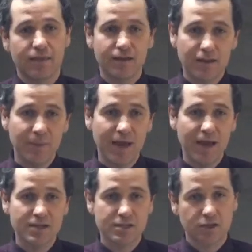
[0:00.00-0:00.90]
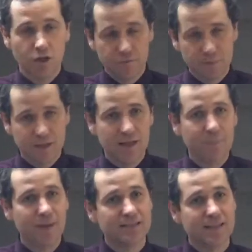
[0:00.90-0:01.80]
the clubhouse and go from the
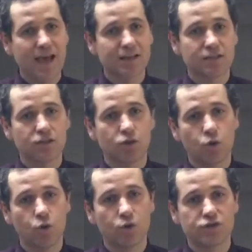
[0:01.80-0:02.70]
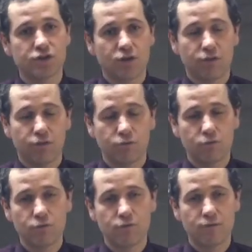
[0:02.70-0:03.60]
clubhouse out to the course
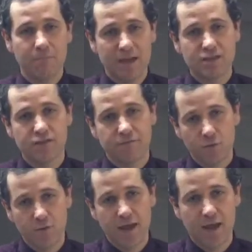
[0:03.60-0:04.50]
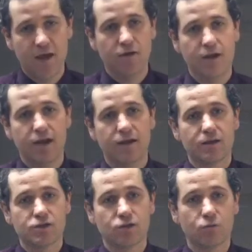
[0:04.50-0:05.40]
through the men's foyer area.
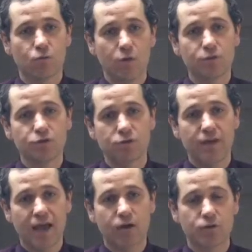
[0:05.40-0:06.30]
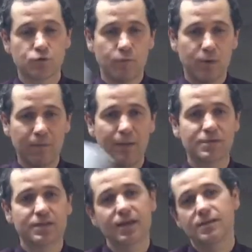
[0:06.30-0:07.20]
So what we'll do now is we'll pop
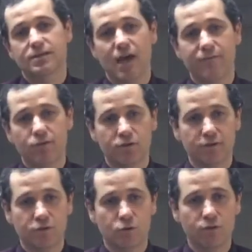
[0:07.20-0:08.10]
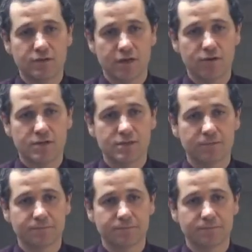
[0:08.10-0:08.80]
upstairs and have a look at the northern terrace.